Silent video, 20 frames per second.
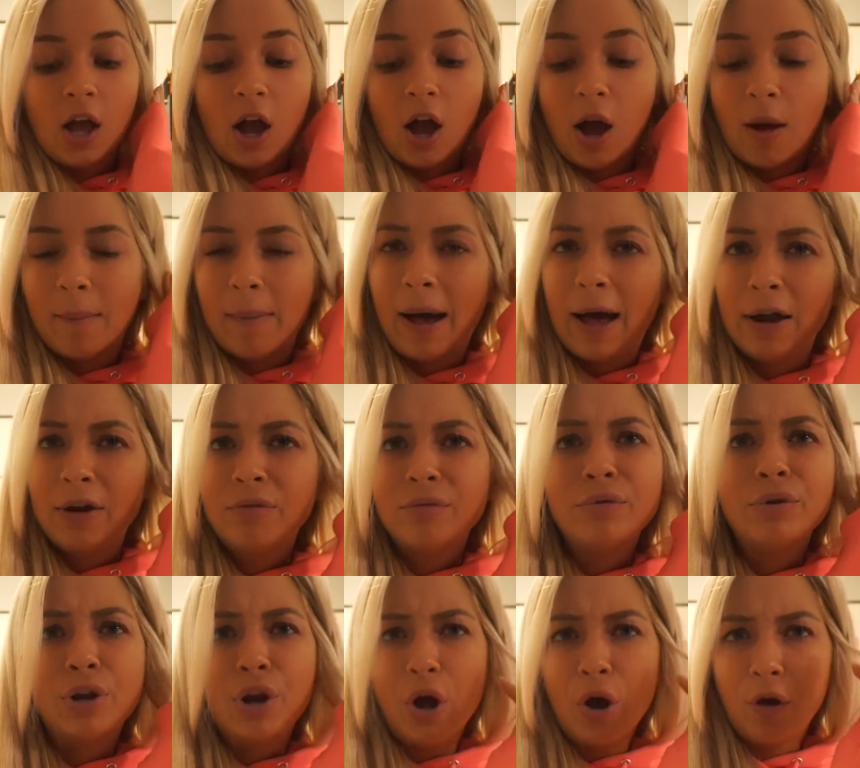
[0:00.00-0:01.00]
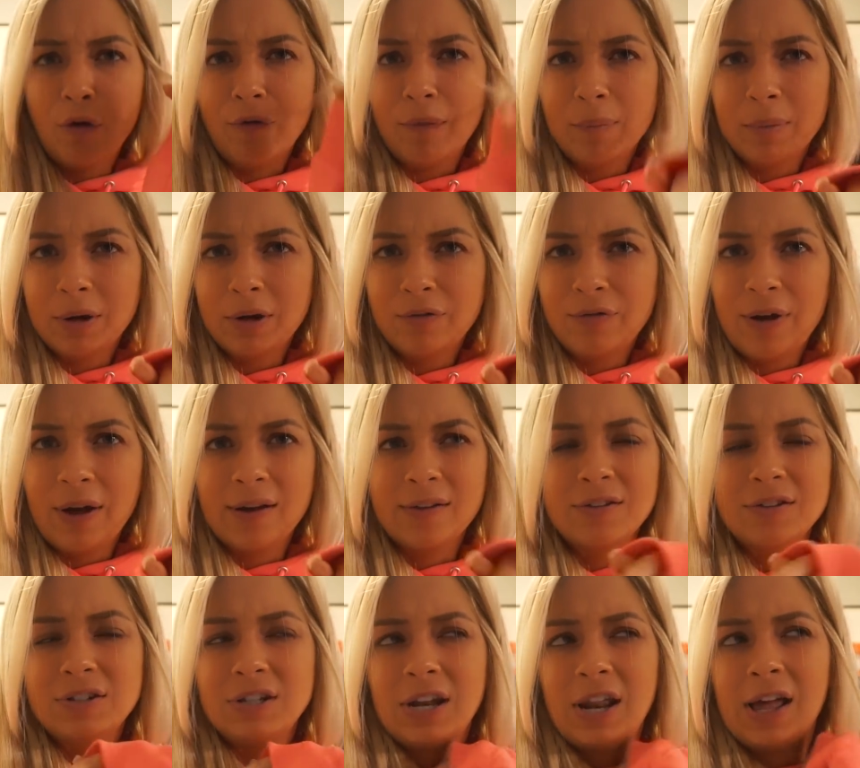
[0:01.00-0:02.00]
Um, I don't know if I'm gonna
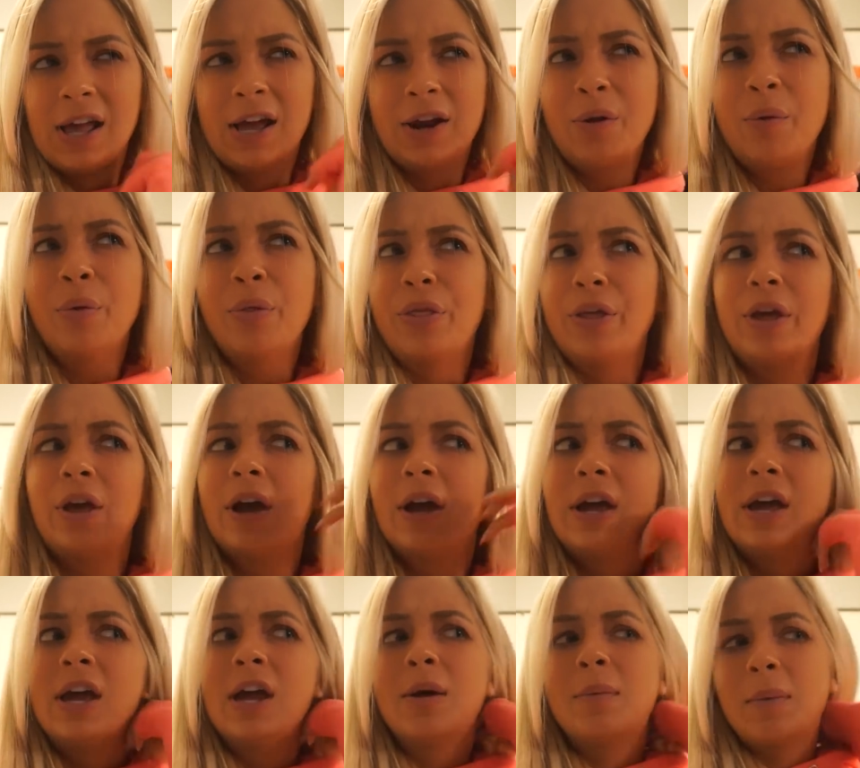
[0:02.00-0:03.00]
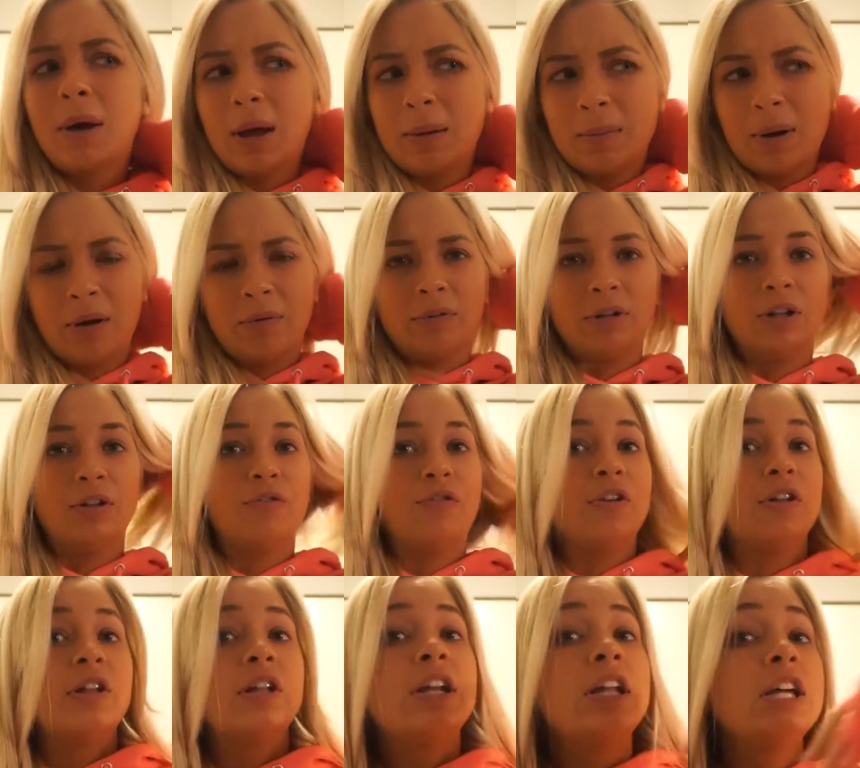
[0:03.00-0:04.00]
fast today. I don't think I am. I'm not really
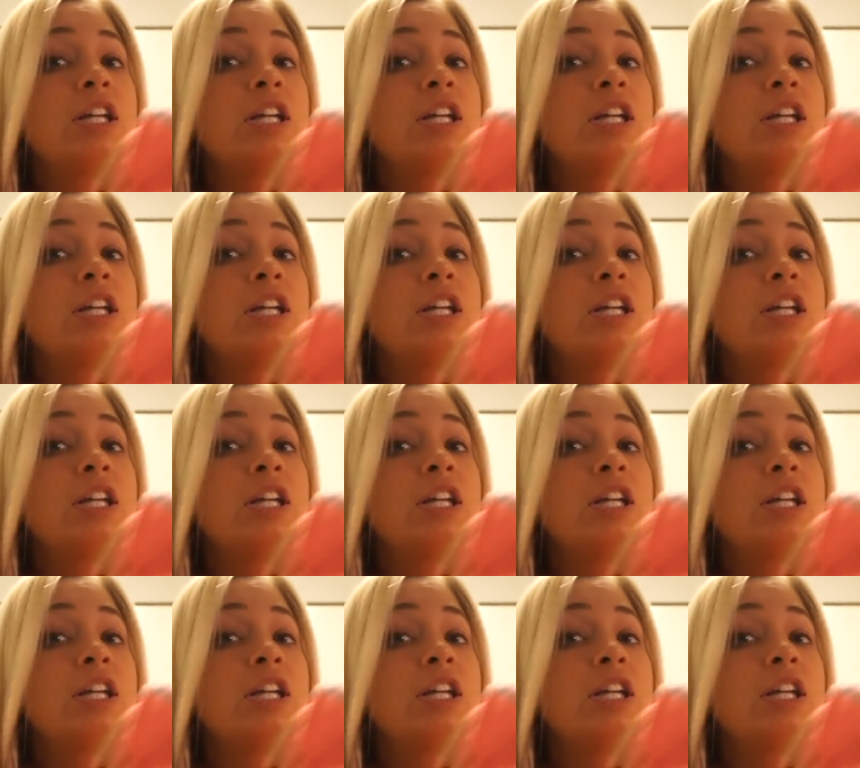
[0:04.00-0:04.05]
feeling